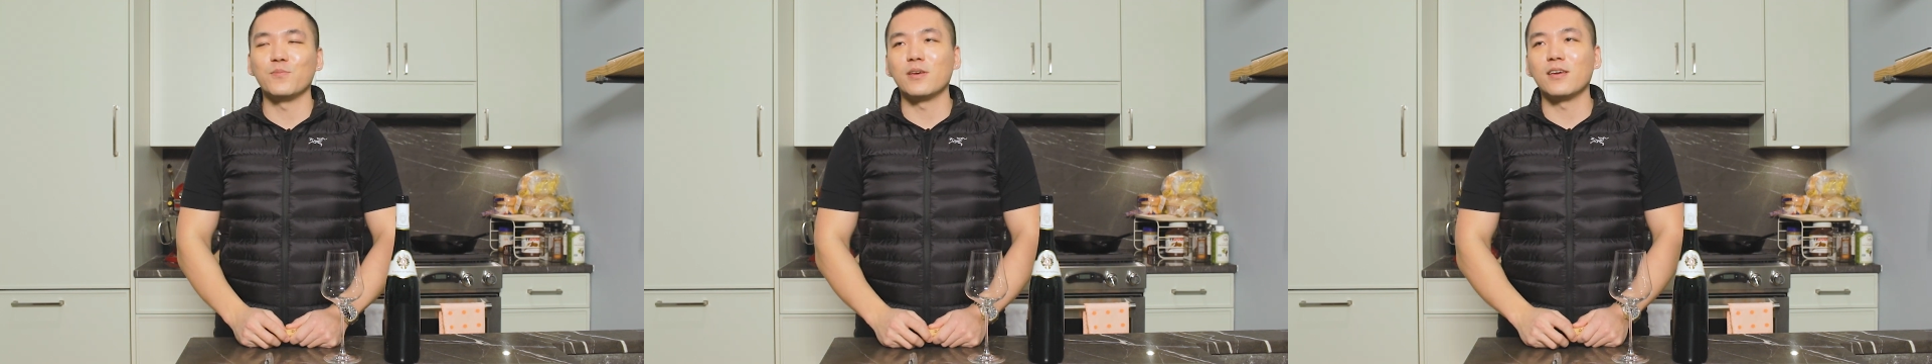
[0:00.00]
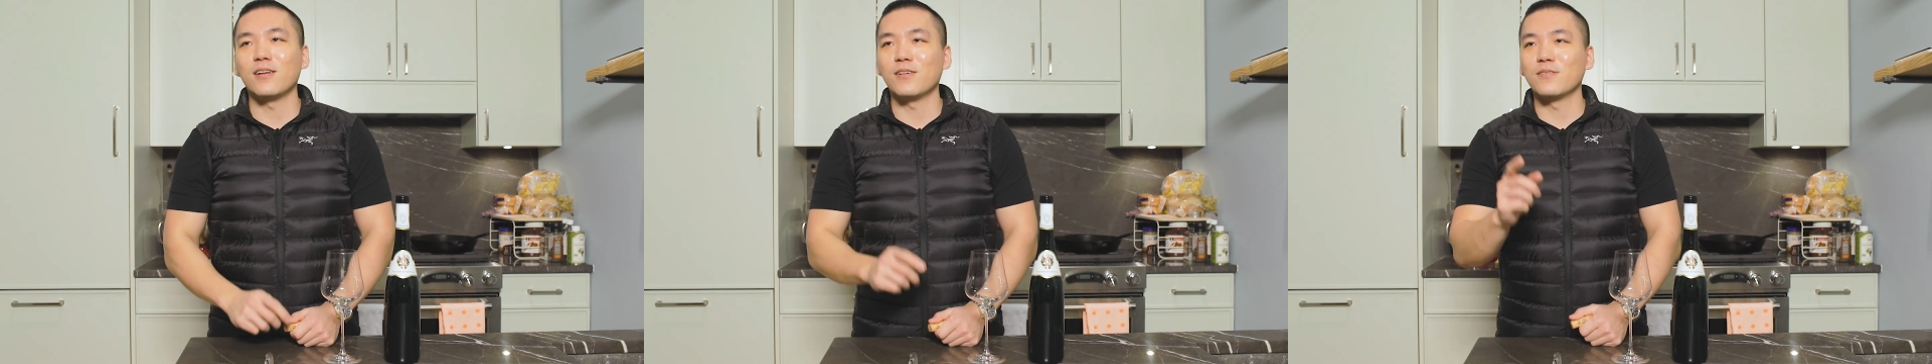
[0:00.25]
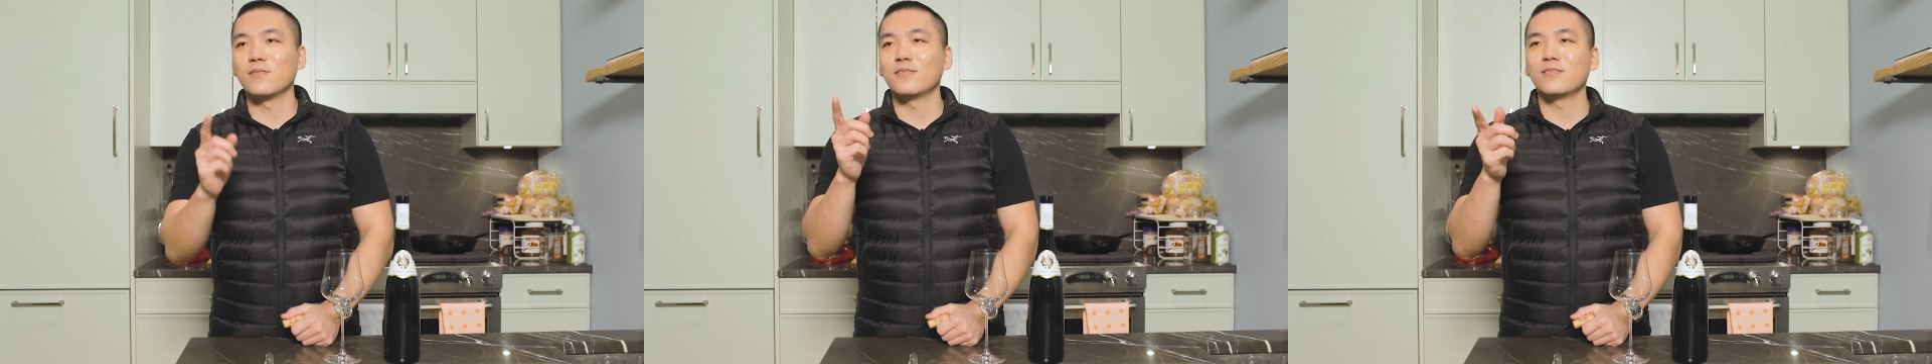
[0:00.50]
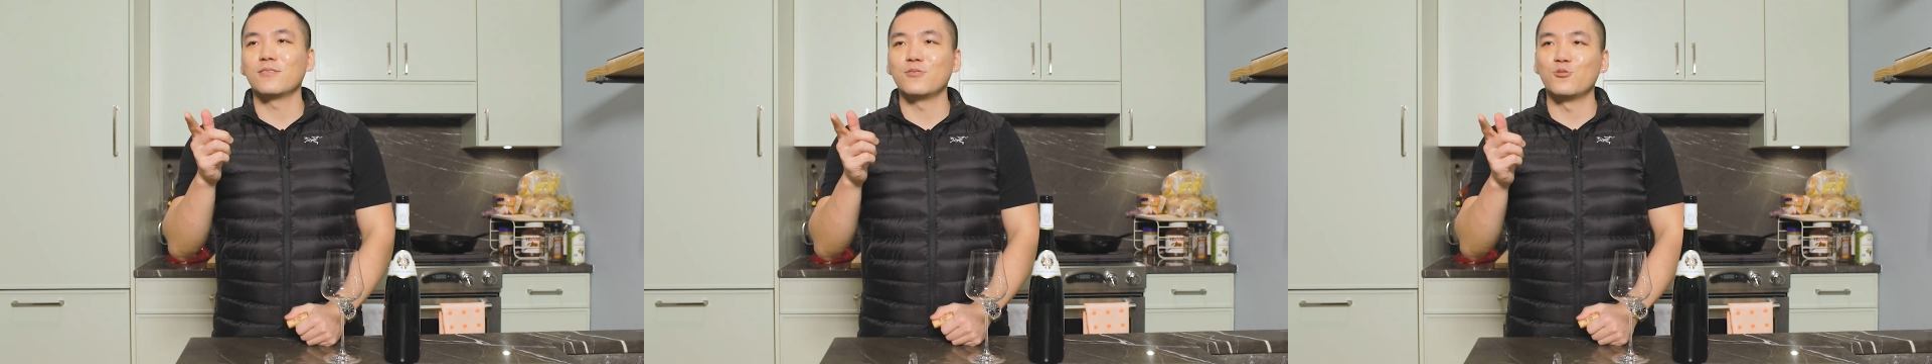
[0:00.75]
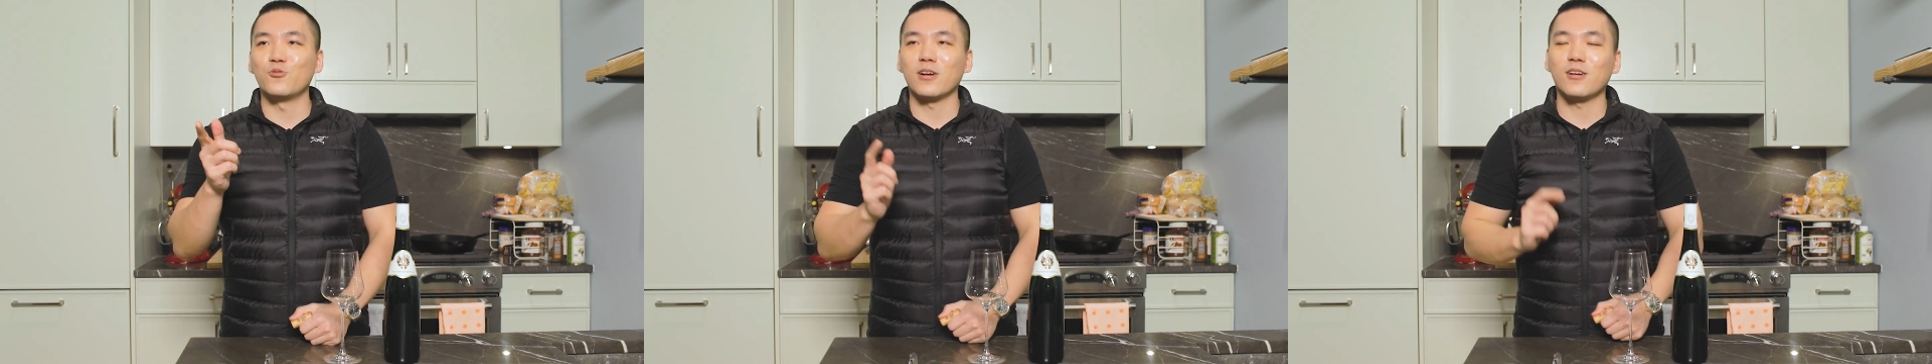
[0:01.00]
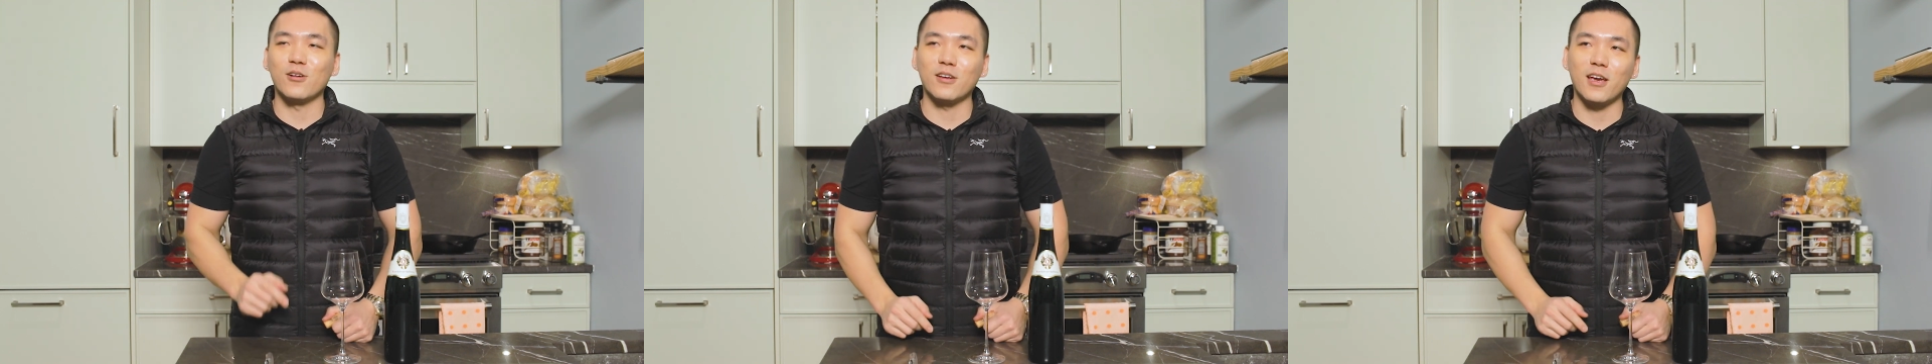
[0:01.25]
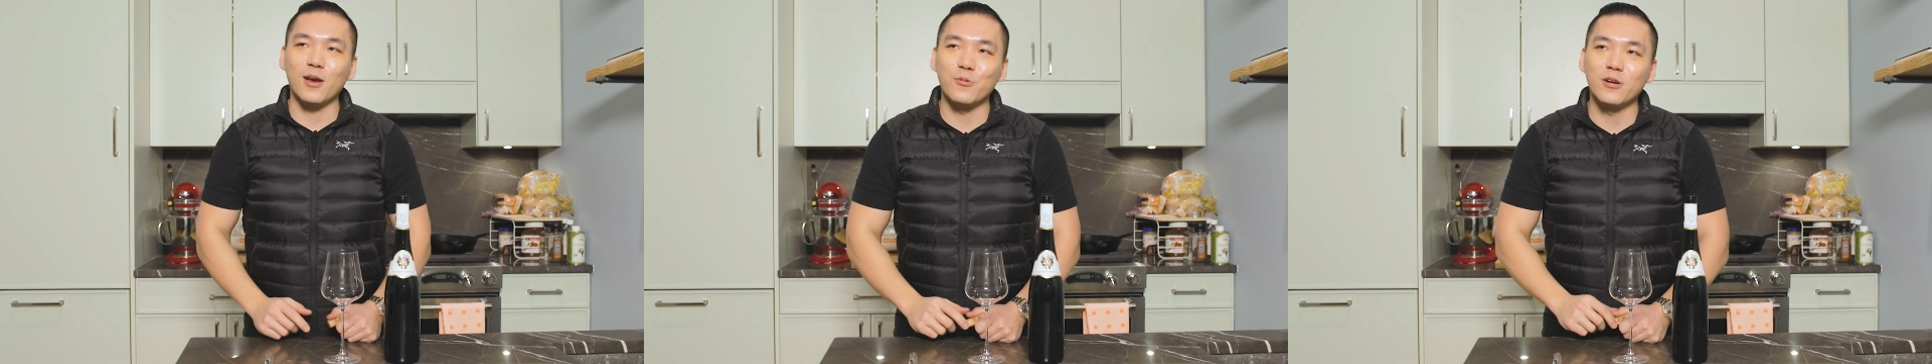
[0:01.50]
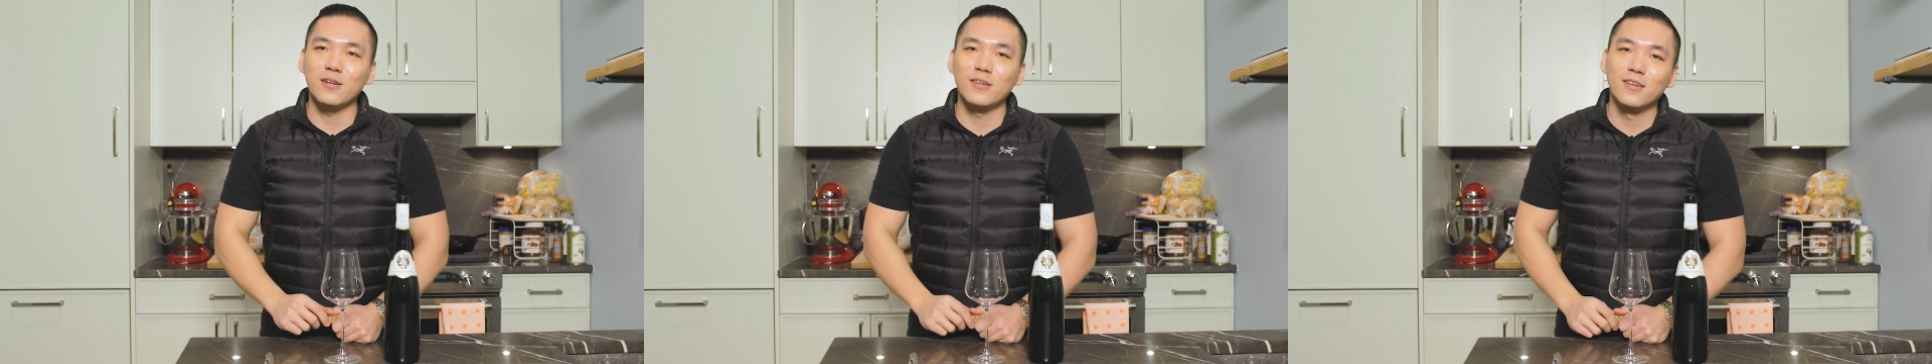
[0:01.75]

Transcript: me getting drunk on camera.